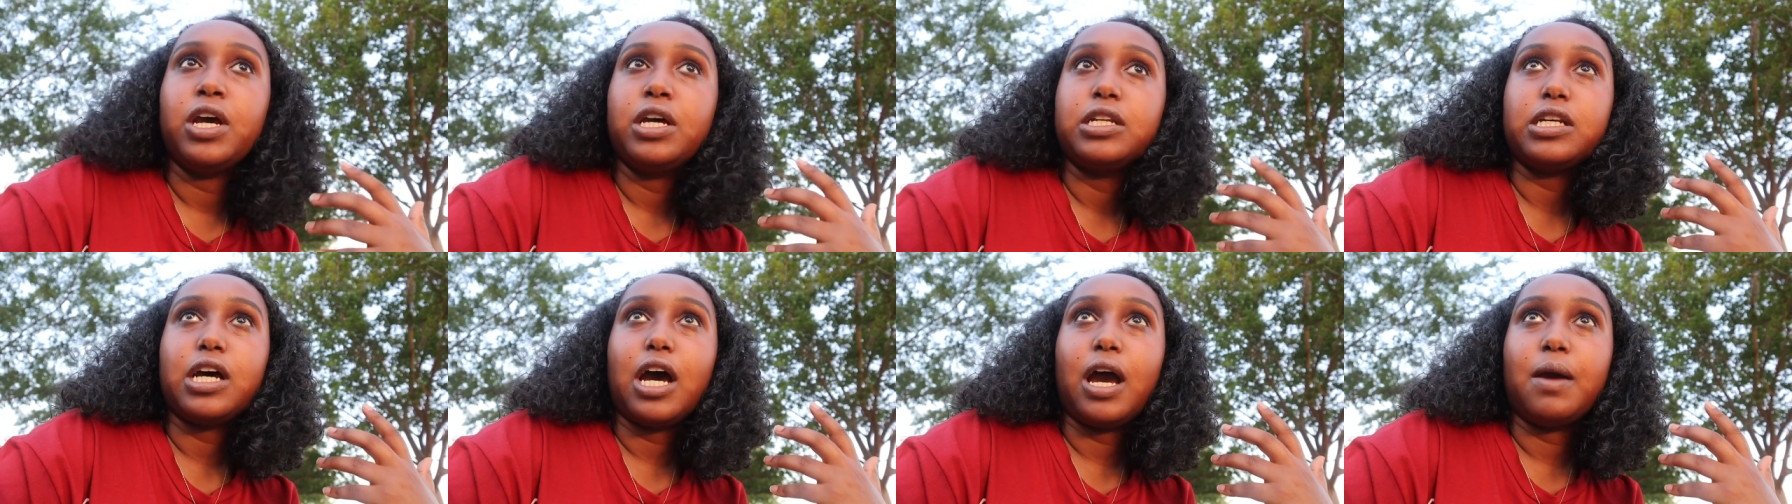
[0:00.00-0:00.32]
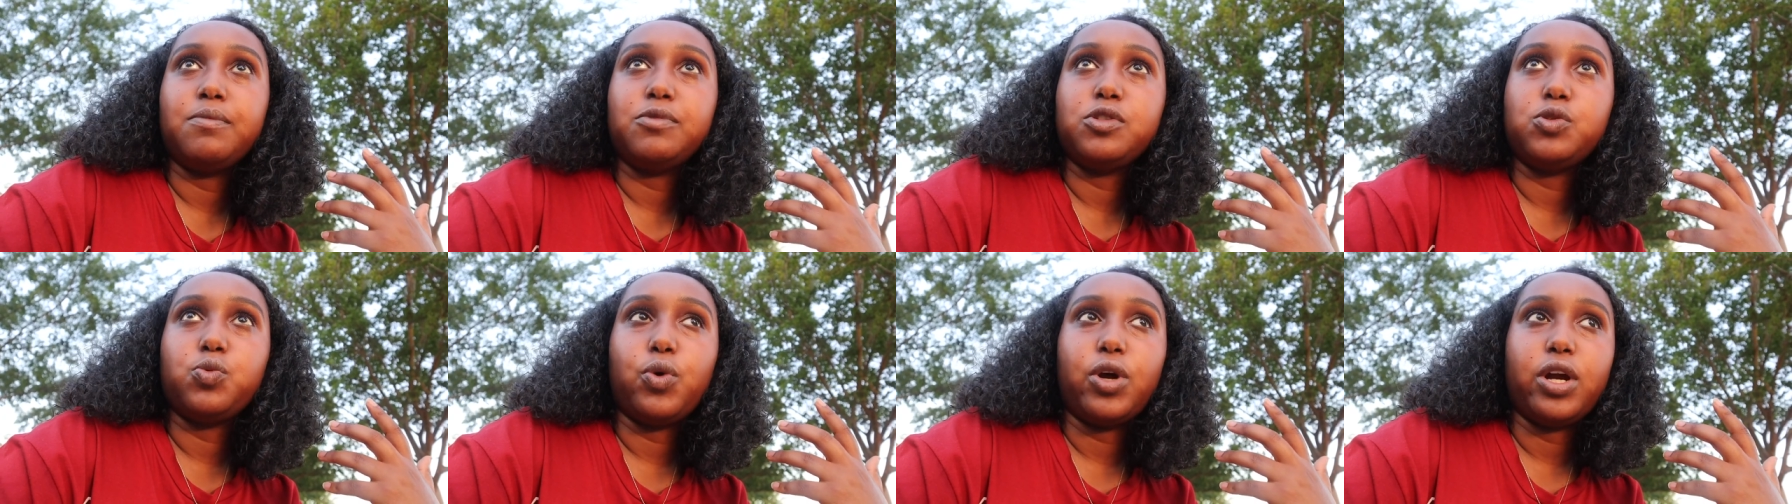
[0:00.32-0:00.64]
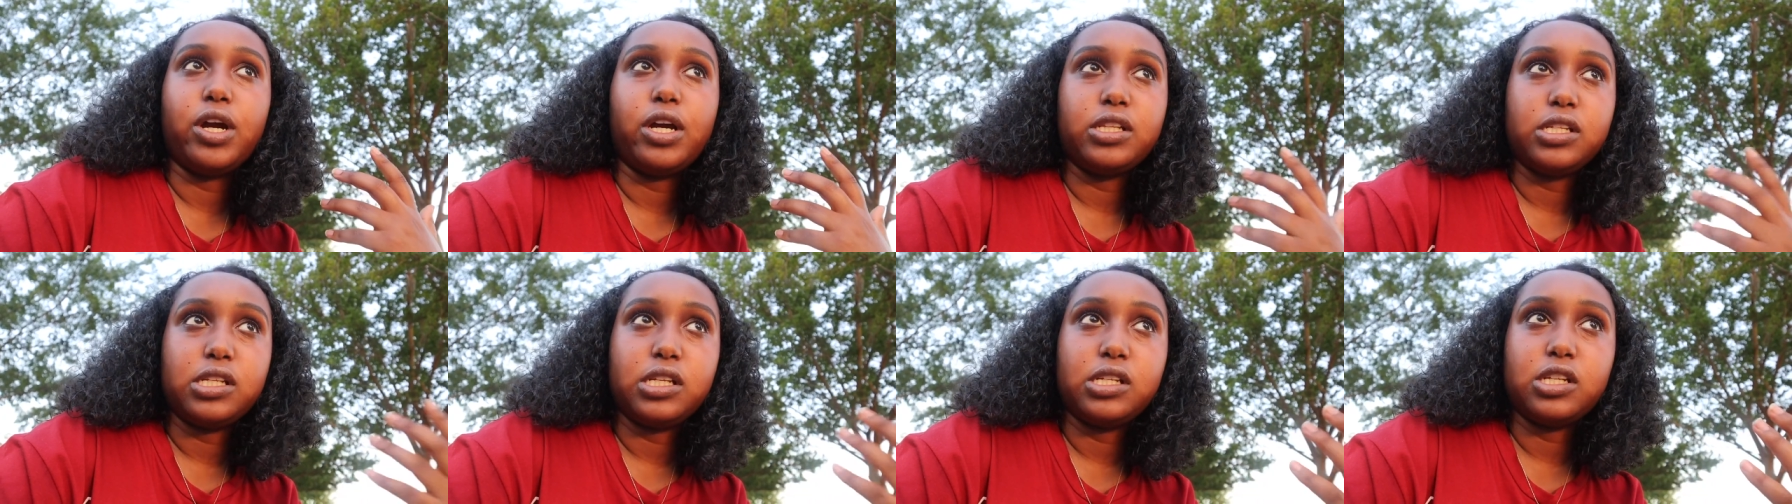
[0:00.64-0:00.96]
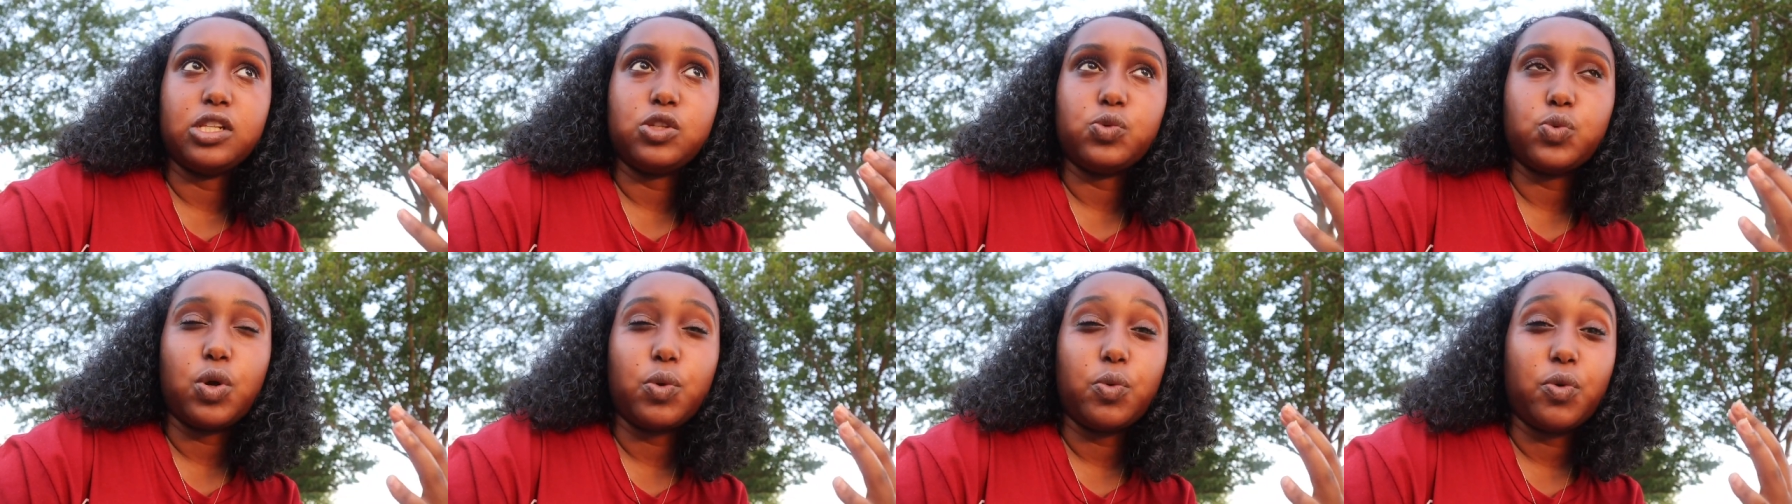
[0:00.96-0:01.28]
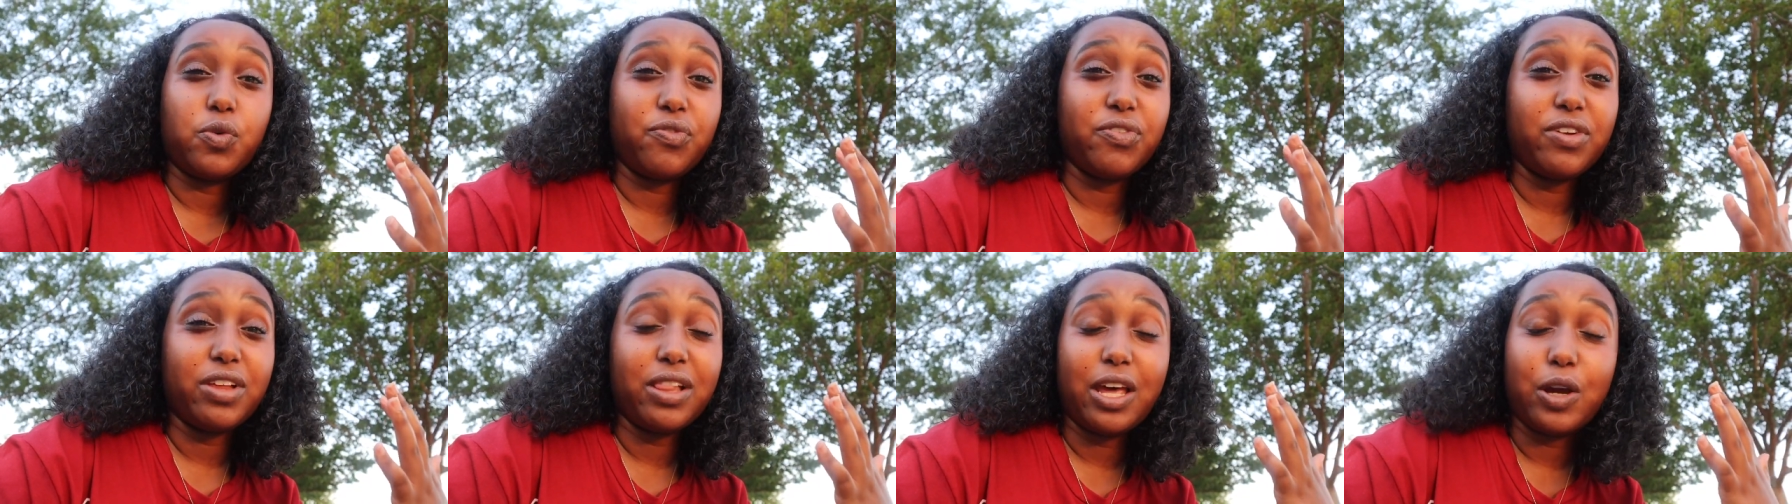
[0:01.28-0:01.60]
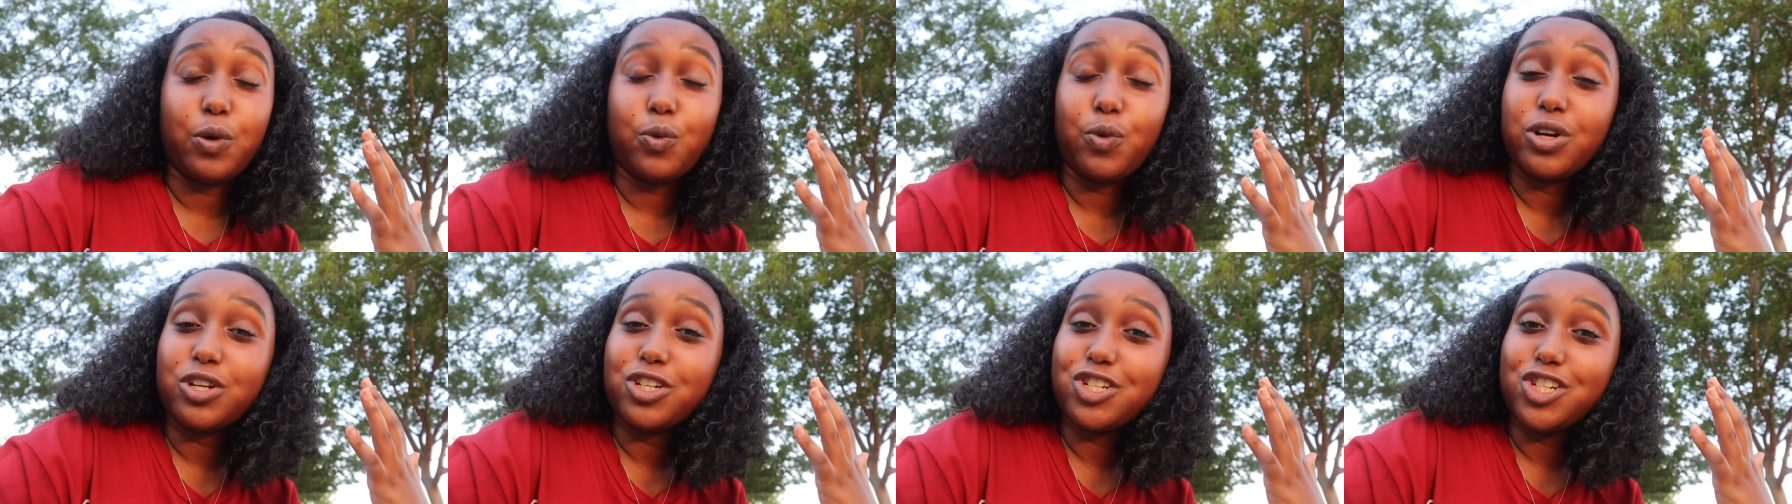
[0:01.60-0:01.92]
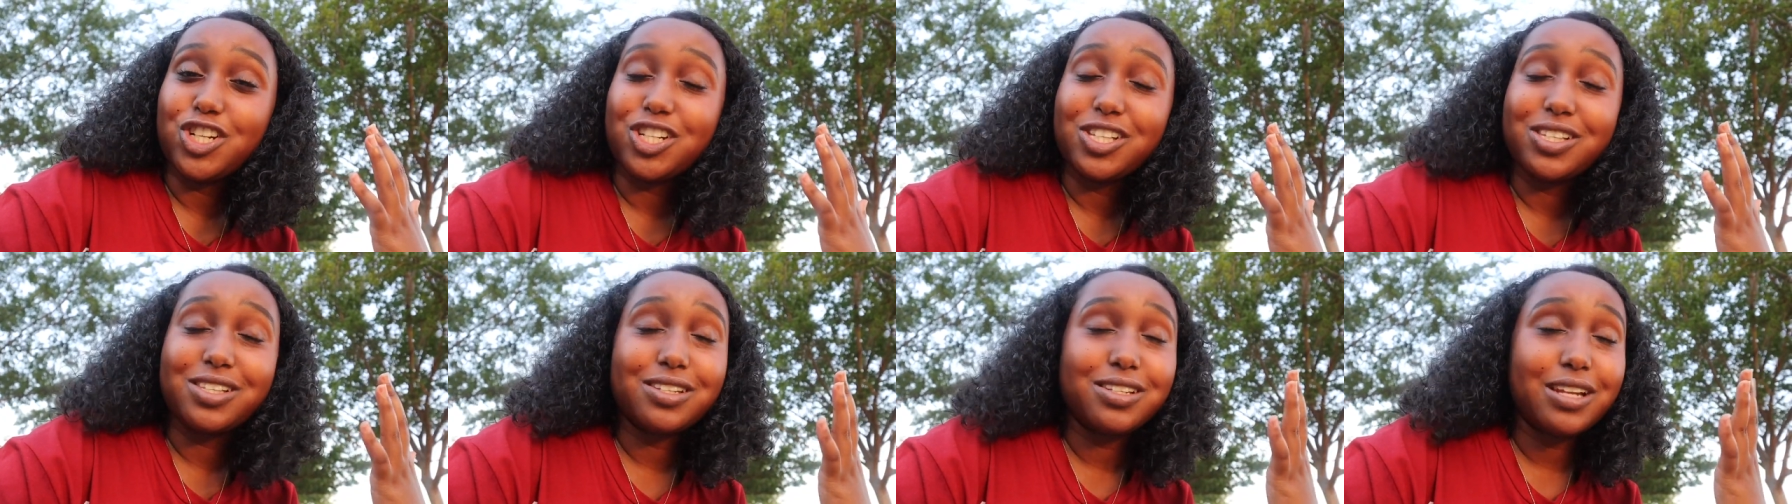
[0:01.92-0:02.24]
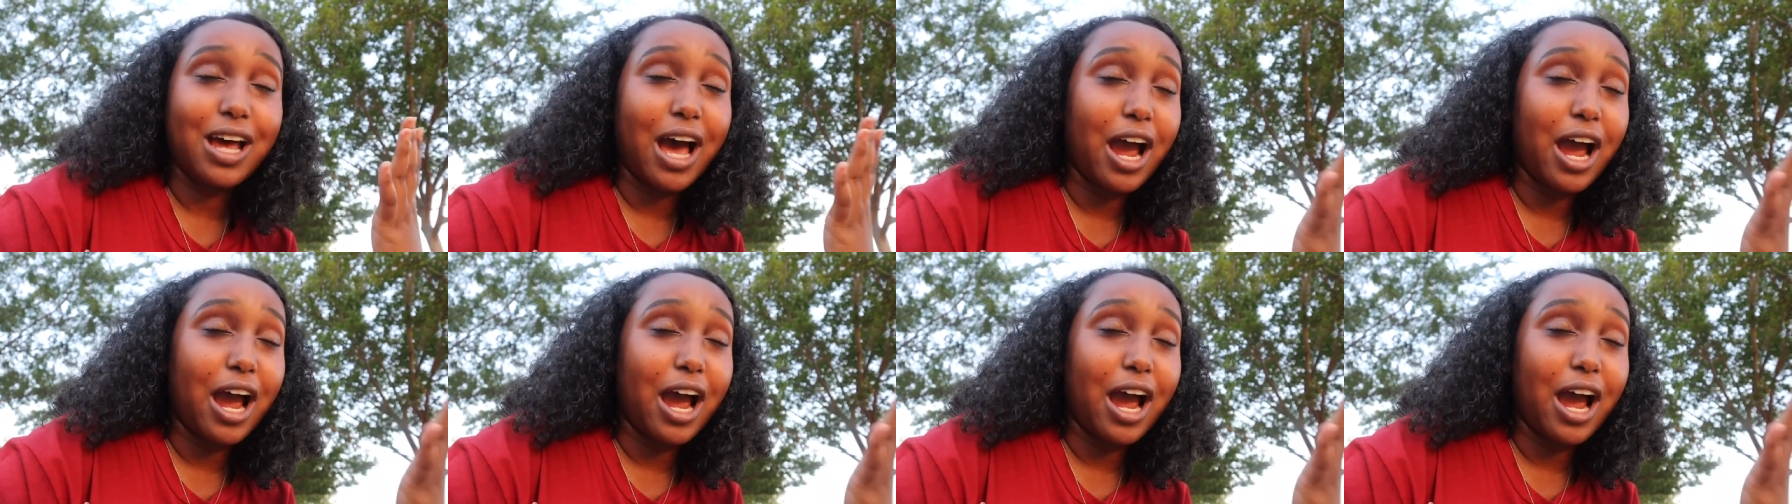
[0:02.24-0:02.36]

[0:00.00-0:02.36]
times where and seasons where we feel like we're just